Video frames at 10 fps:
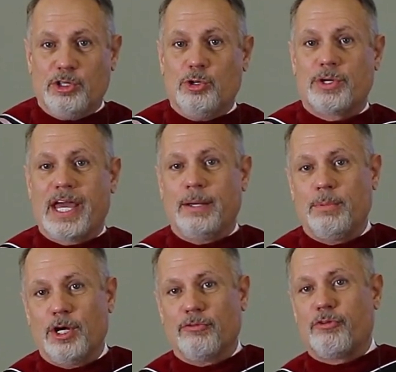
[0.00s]
You
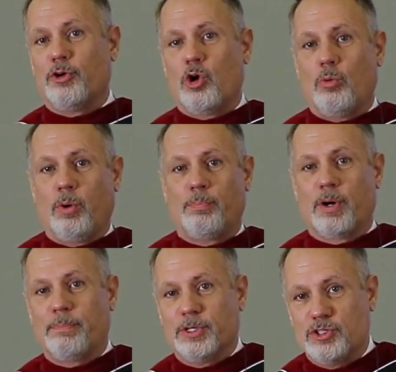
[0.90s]
came here for noble
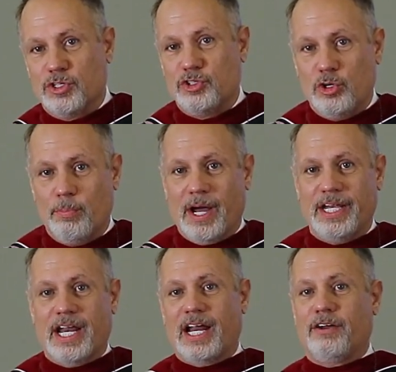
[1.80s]
purposes. You
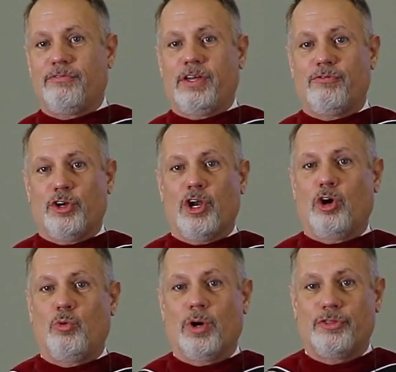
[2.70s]
might not have even
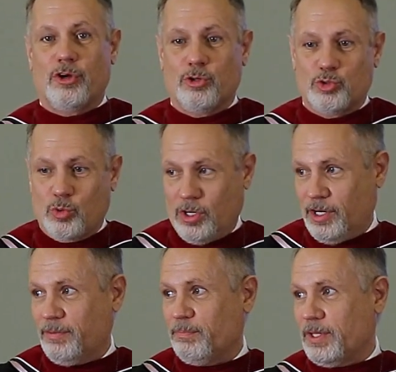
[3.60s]
known what those
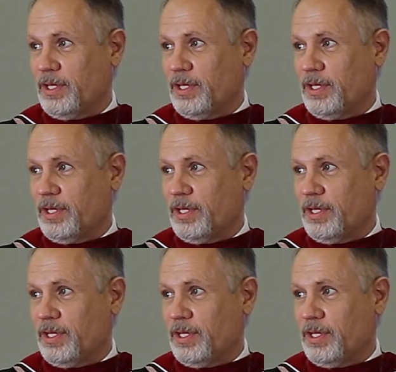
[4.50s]
were.